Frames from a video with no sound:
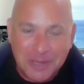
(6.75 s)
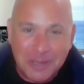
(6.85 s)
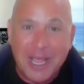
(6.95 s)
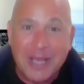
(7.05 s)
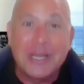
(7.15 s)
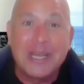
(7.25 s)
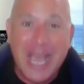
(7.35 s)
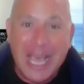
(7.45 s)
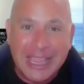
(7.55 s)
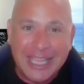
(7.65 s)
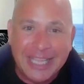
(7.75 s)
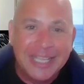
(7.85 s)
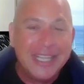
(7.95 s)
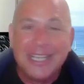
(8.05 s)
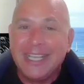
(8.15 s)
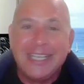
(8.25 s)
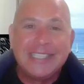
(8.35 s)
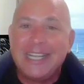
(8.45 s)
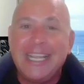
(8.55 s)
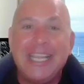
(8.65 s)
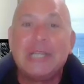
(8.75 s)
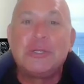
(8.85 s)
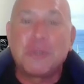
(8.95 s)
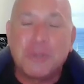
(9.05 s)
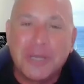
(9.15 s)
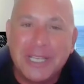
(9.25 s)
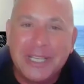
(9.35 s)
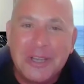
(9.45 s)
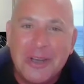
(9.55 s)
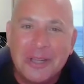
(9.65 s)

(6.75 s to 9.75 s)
or out of nothing, is they need $1 trillion.